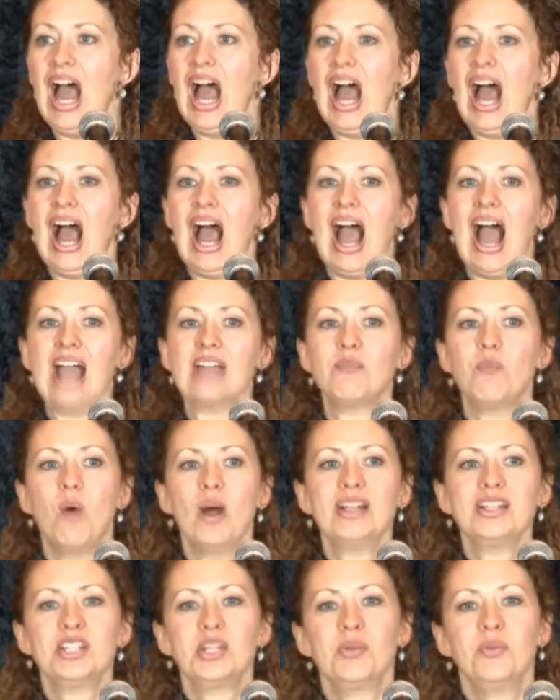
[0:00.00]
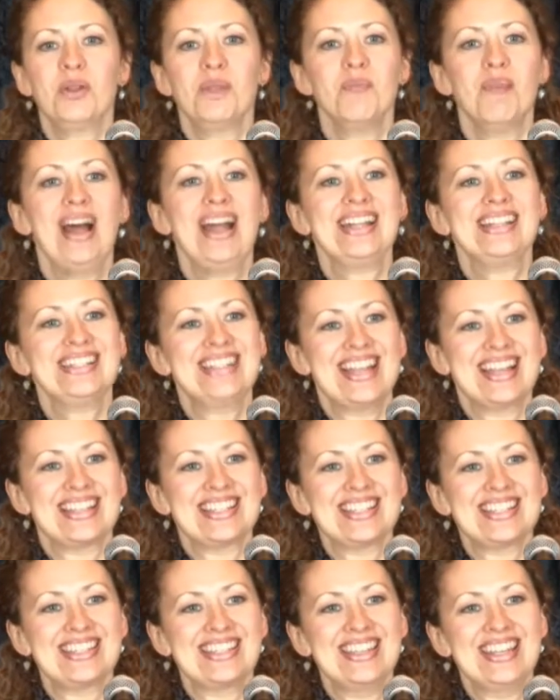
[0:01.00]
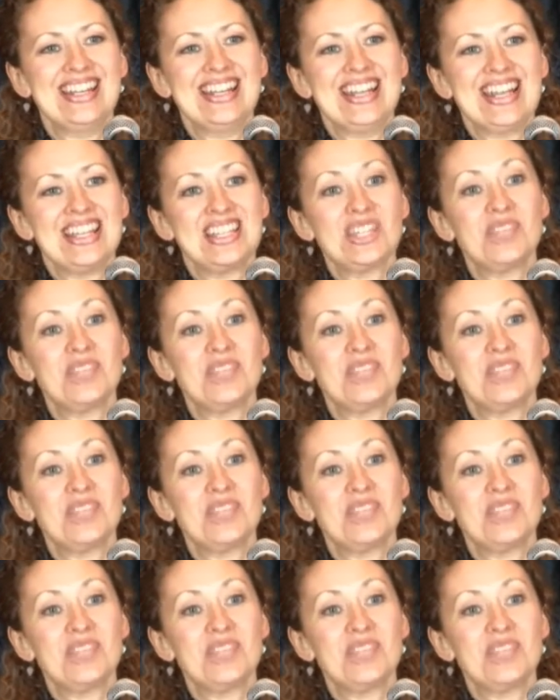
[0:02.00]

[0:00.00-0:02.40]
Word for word: I want to remind us that it is